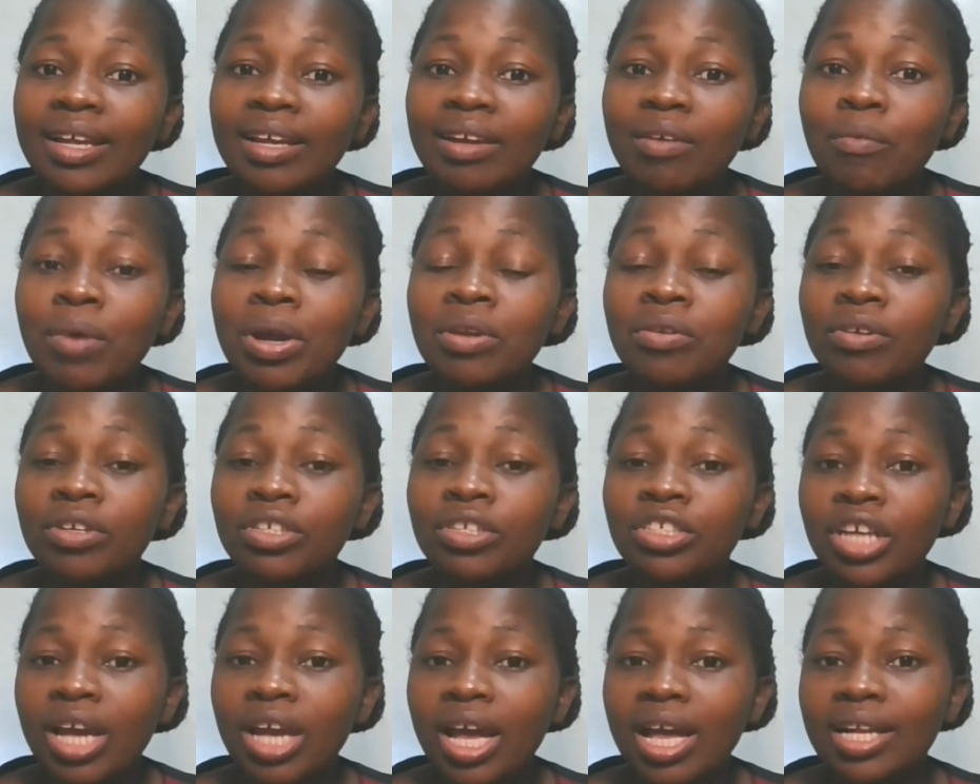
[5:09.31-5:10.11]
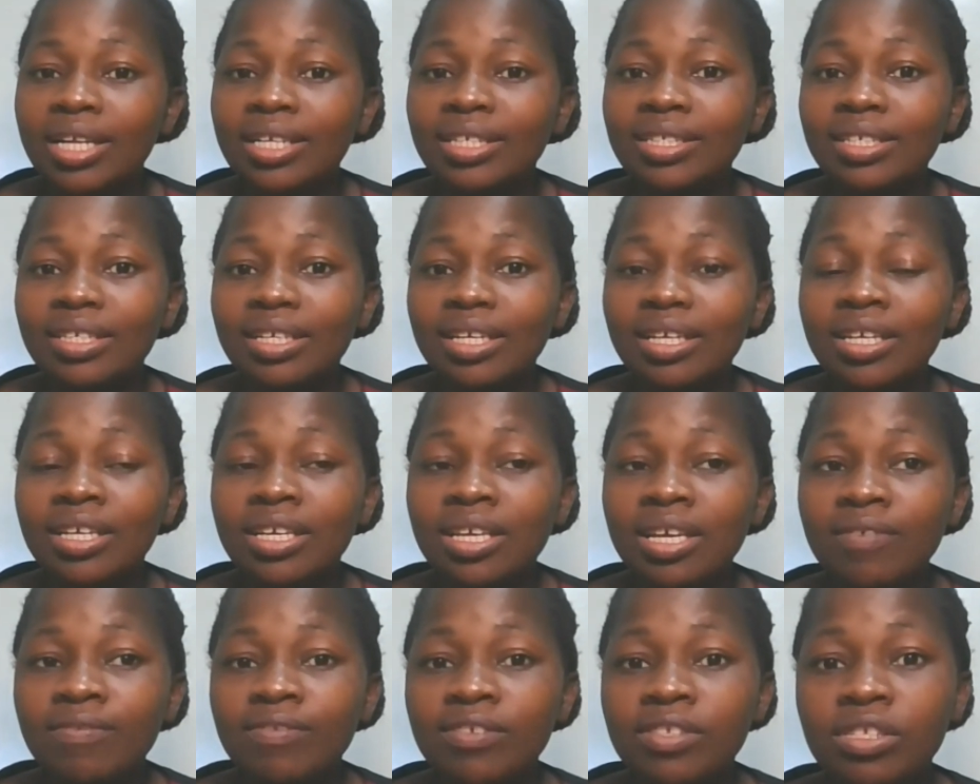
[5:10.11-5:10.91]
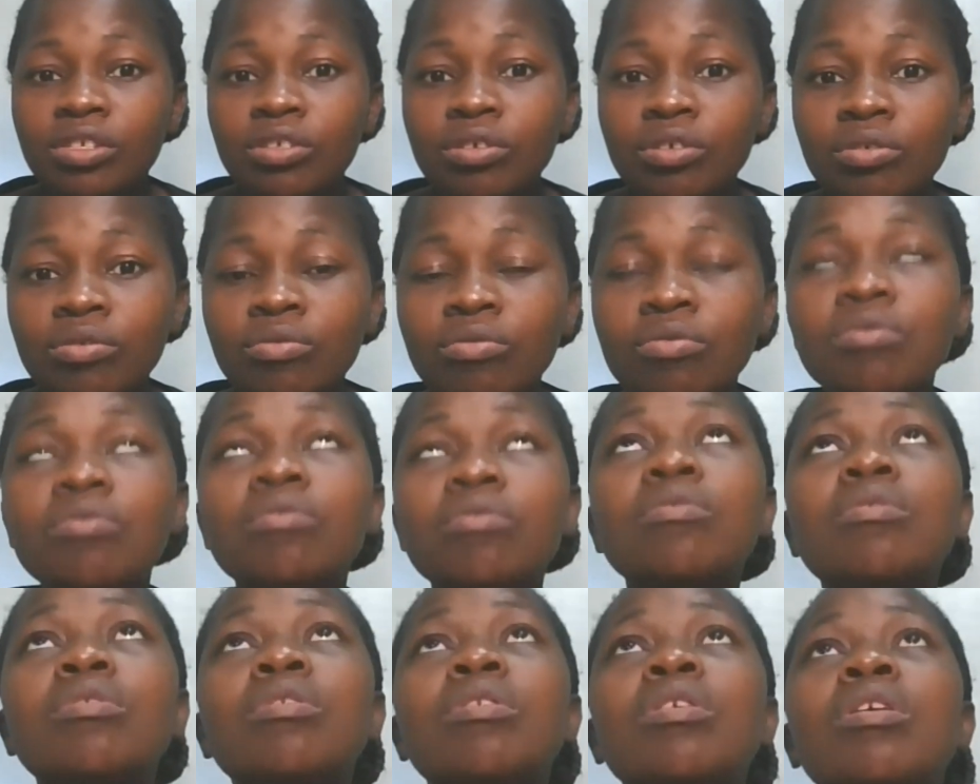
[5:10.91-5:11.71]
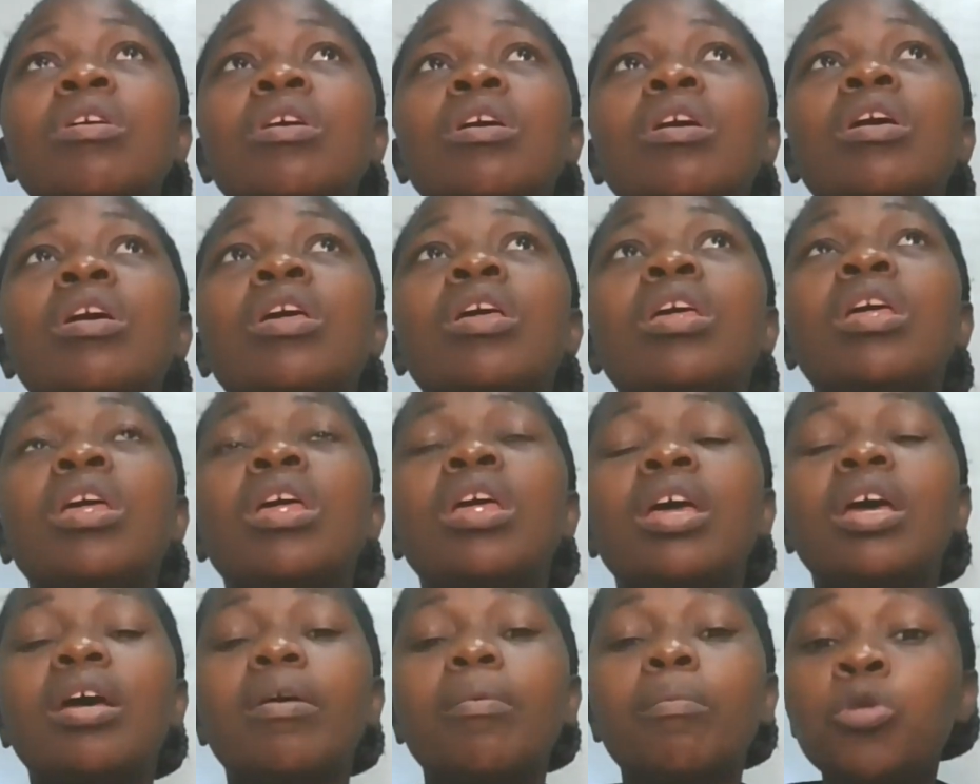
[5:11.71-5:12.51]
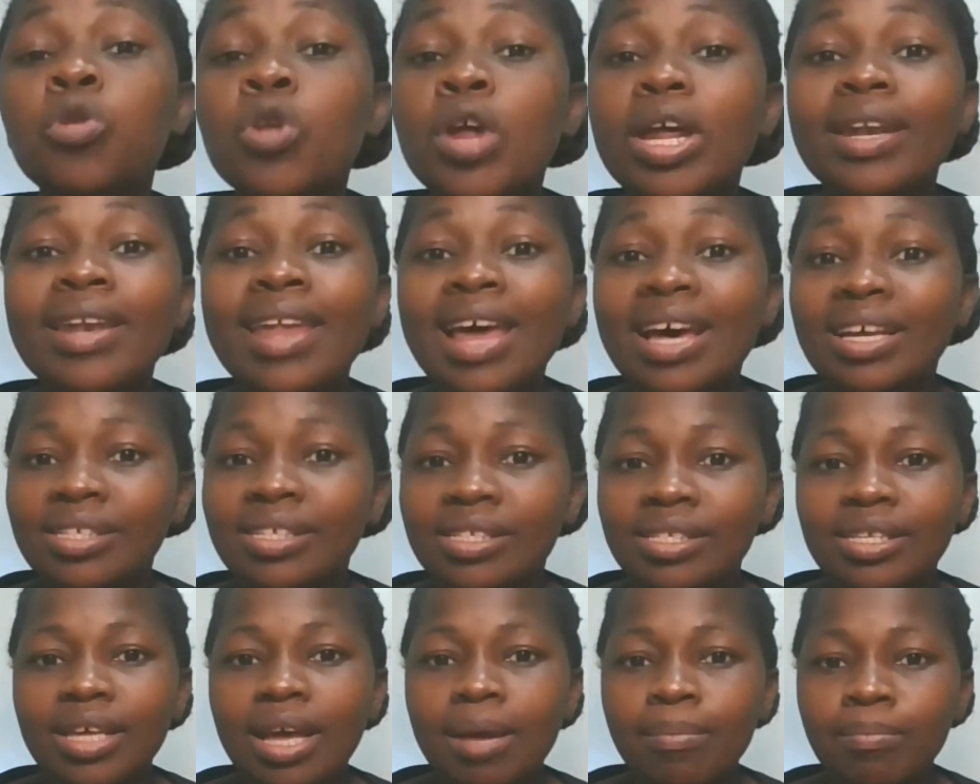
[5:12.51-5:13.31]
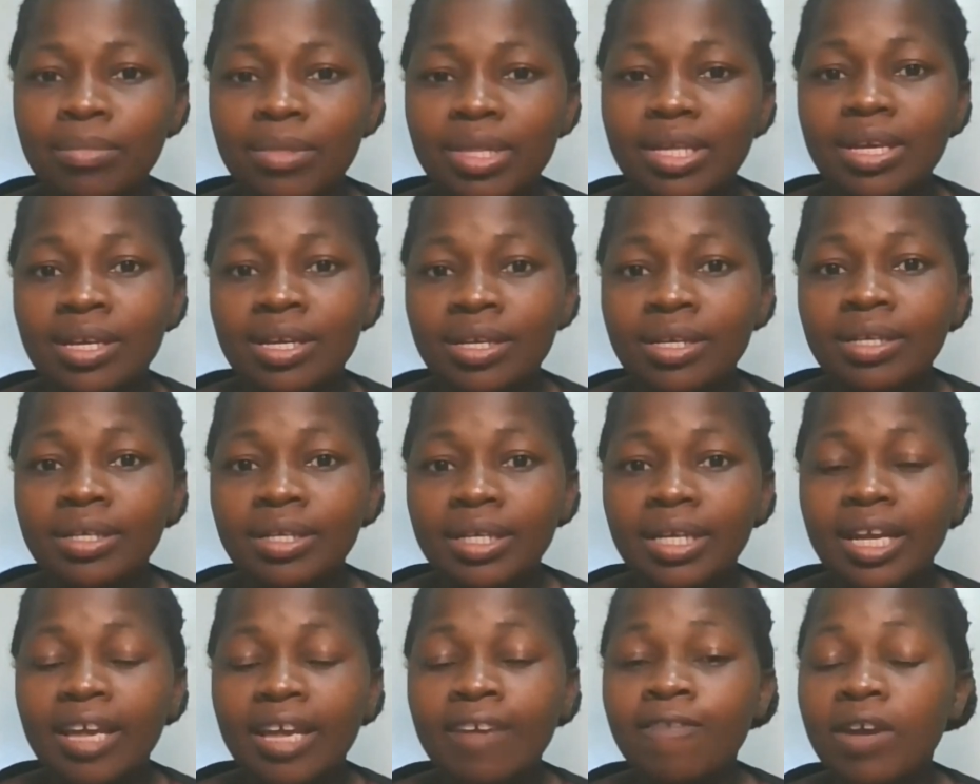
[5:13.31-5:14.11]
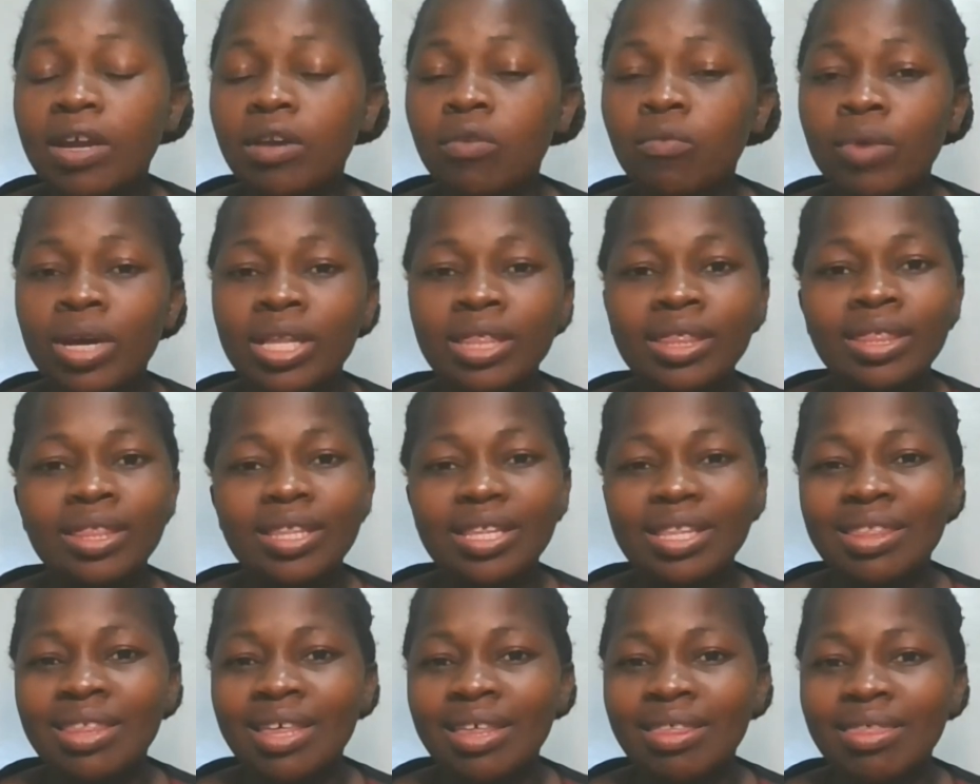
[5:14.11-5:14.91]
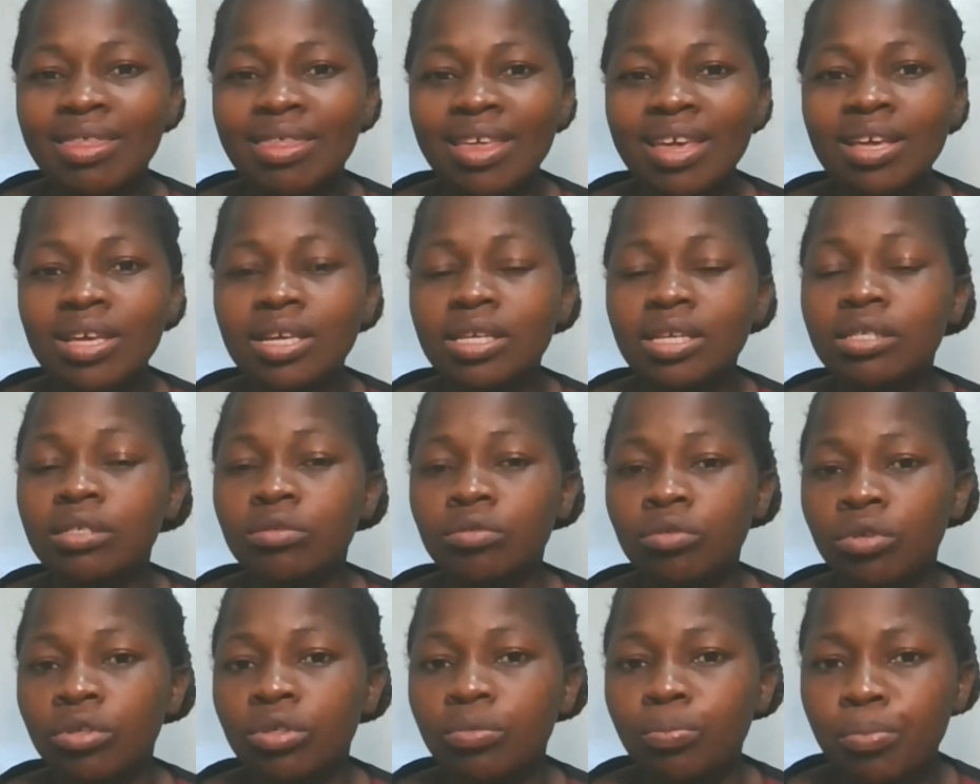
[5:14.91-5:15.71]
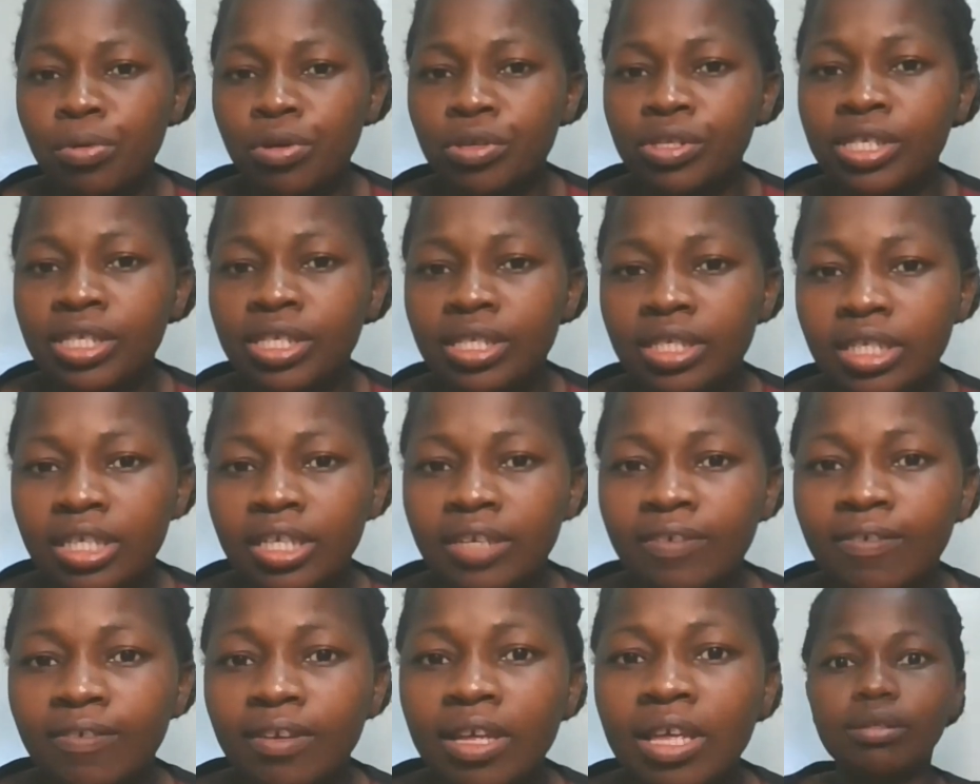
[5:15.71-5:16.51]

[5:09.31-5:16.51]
When your child gives you, does something, even when the thing is not positive,